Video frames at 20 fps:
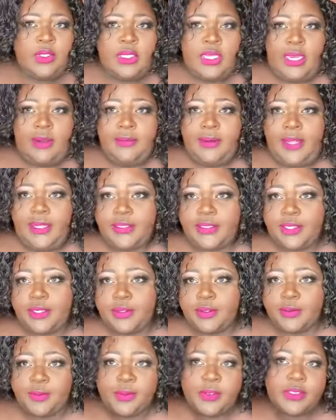gonna have
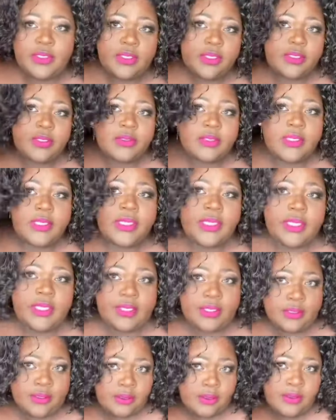to put the link
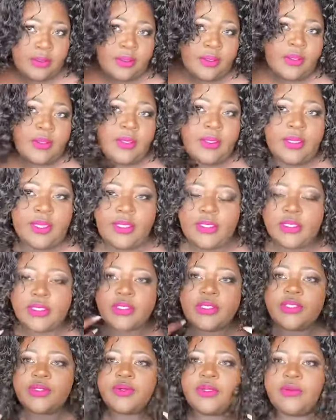in the
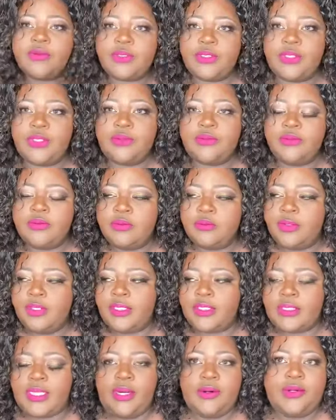description
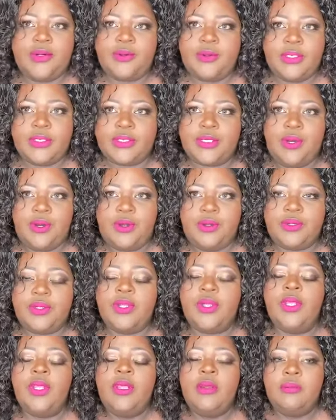because I don't know what it's called.
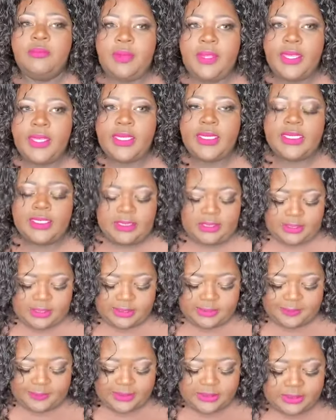But
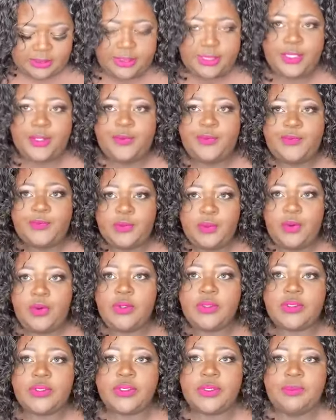it's basically a
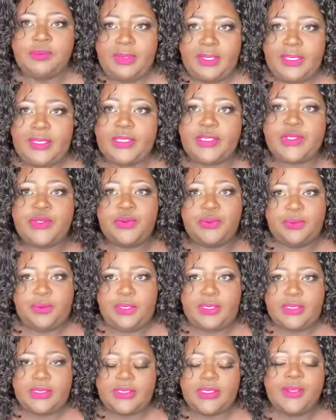floral midi
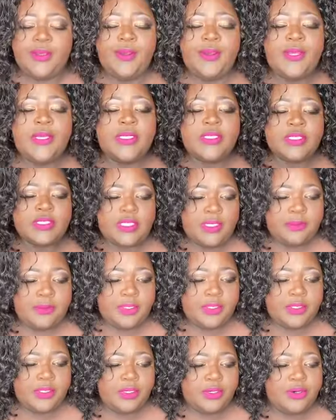two-piece,
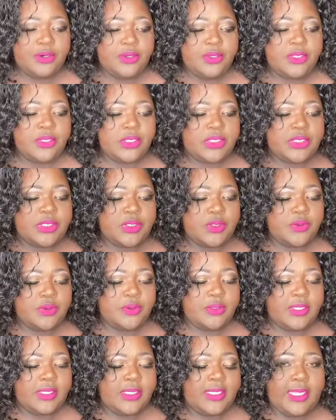similar
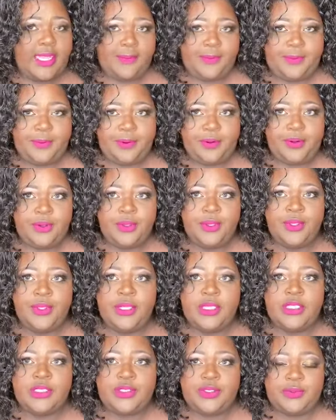to the leopard
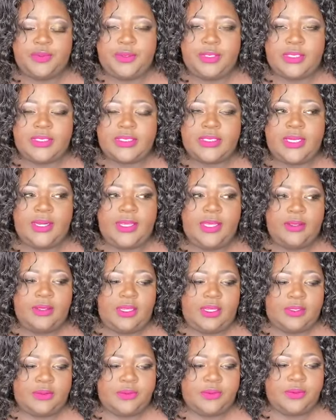two-piece that I
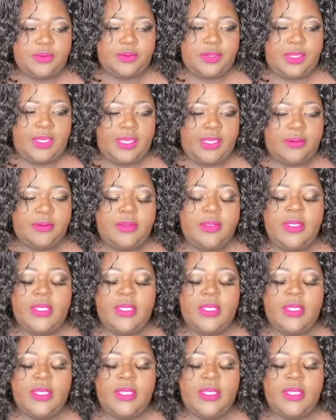got, okay?